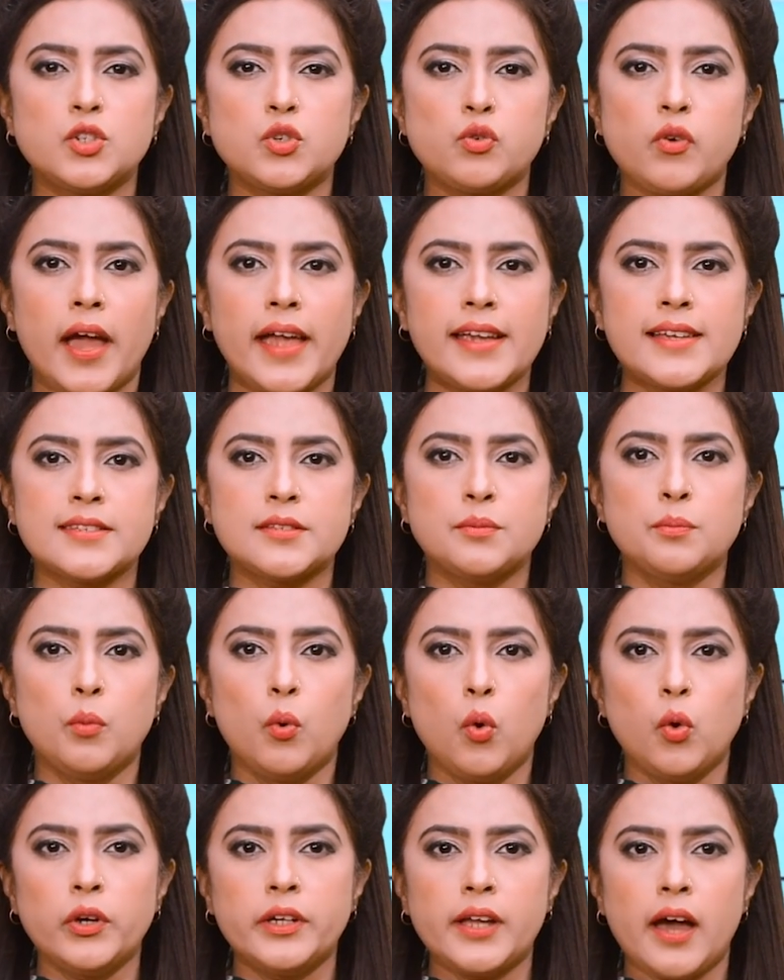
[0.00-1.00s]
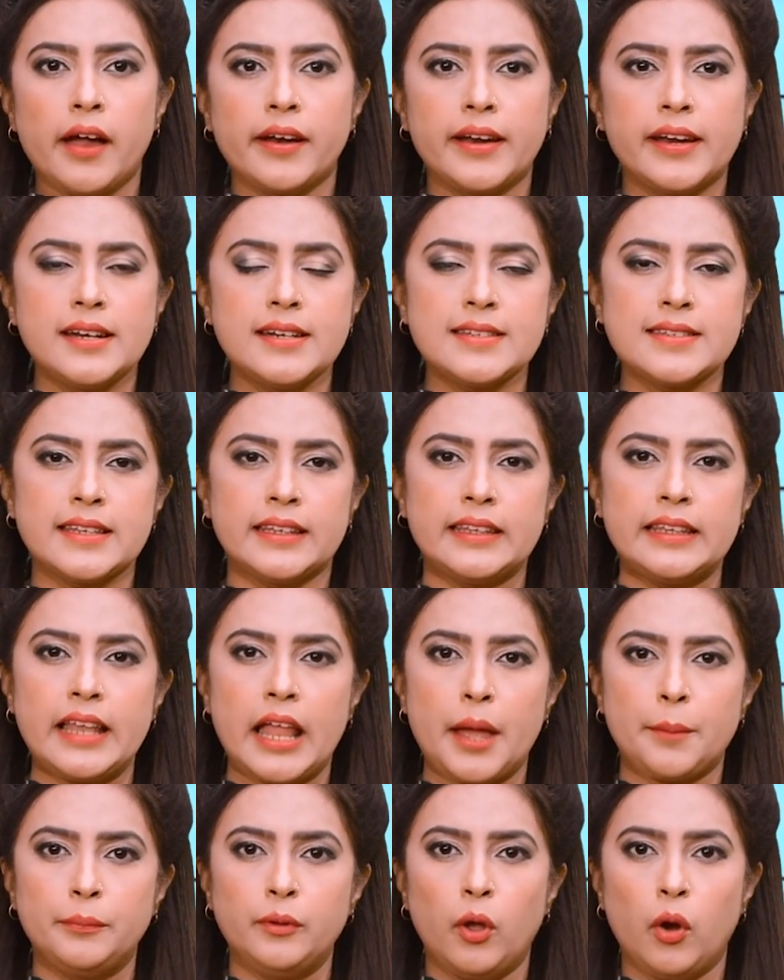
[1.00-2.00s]
strikes more targets in
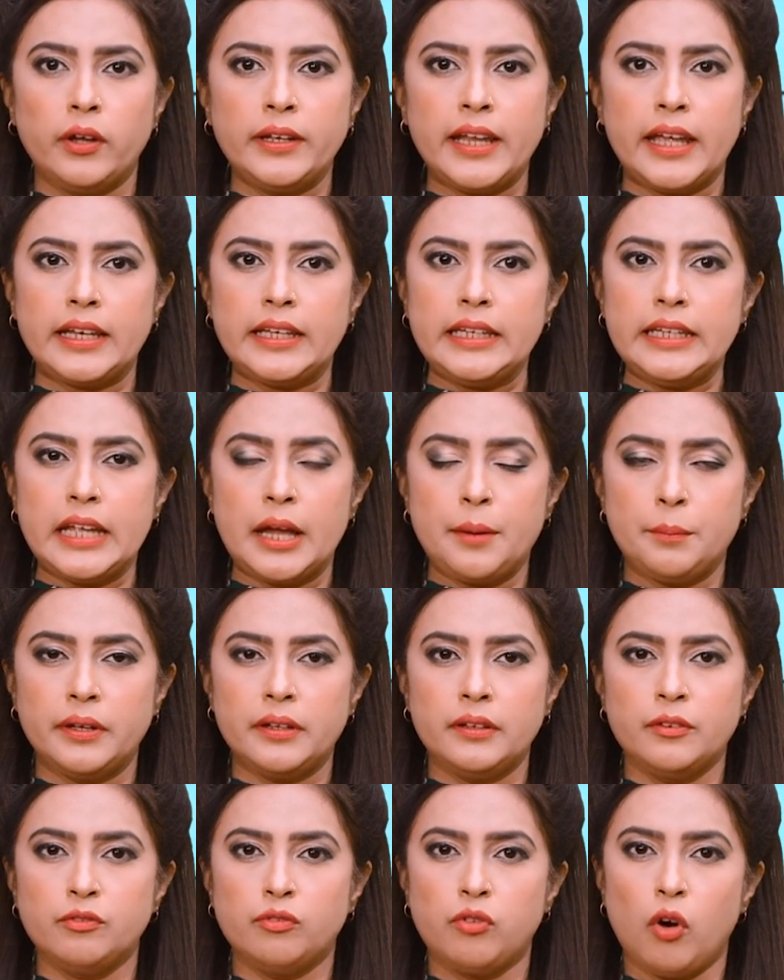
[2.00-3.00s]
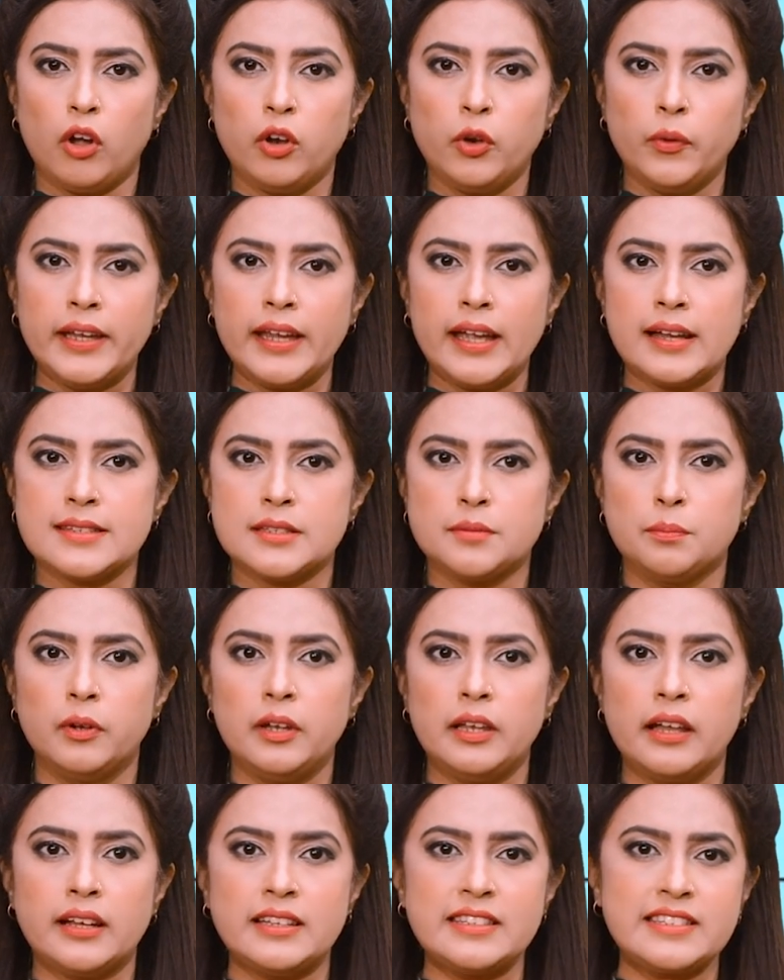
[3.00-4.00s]
Lebanon and Yemen following
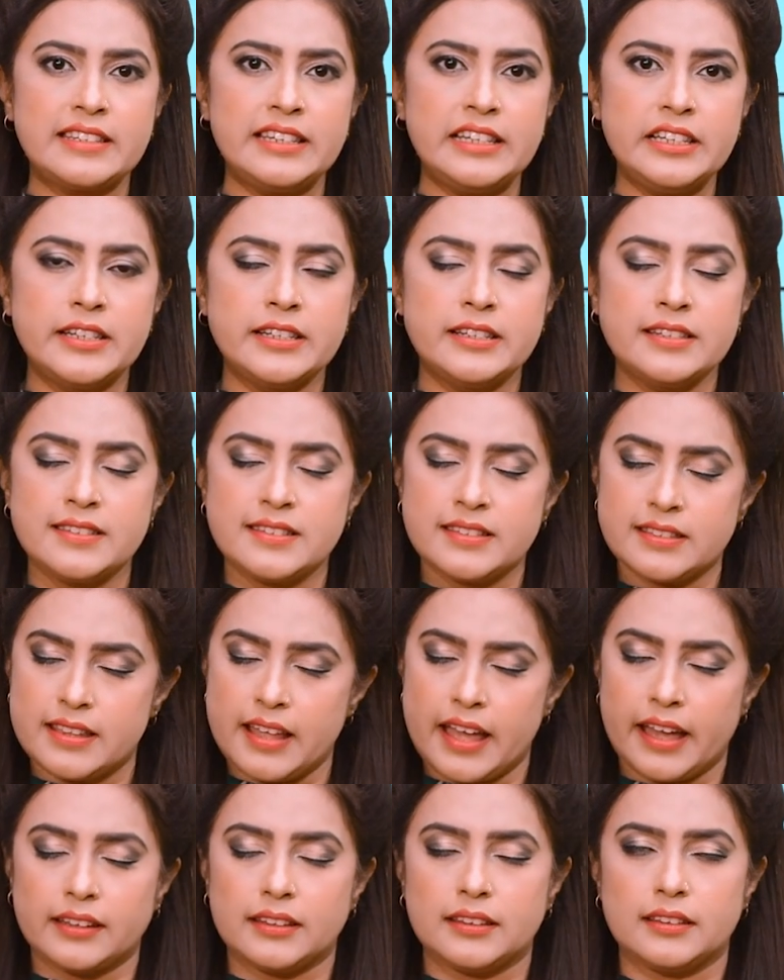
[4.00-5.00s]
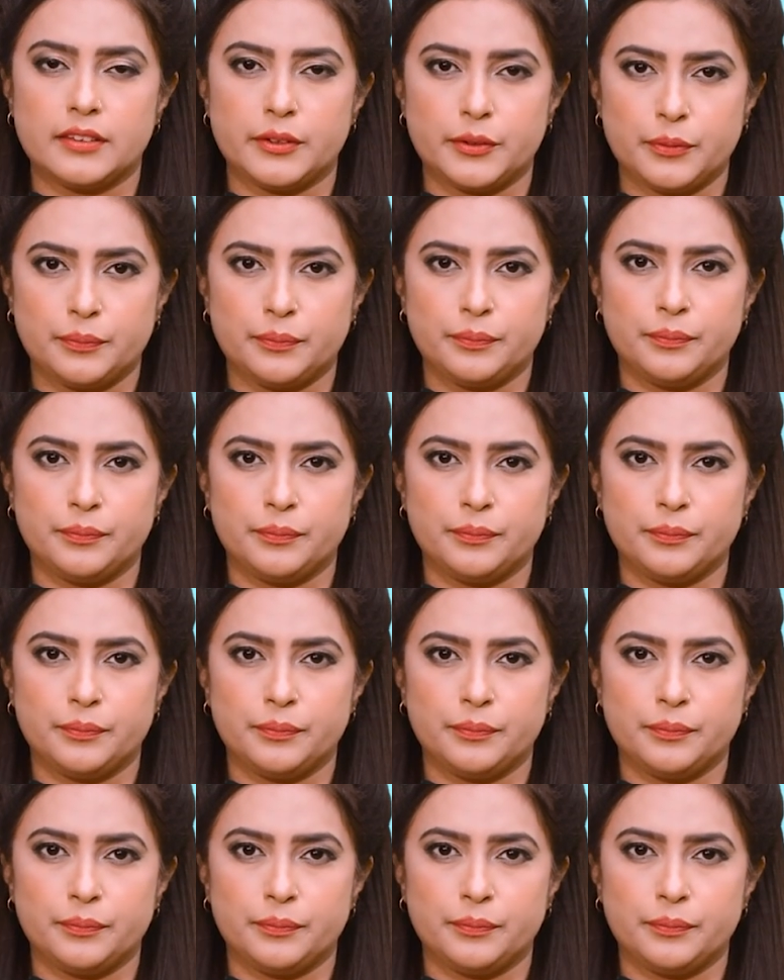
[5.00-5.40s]
Hezbollah's leader's death.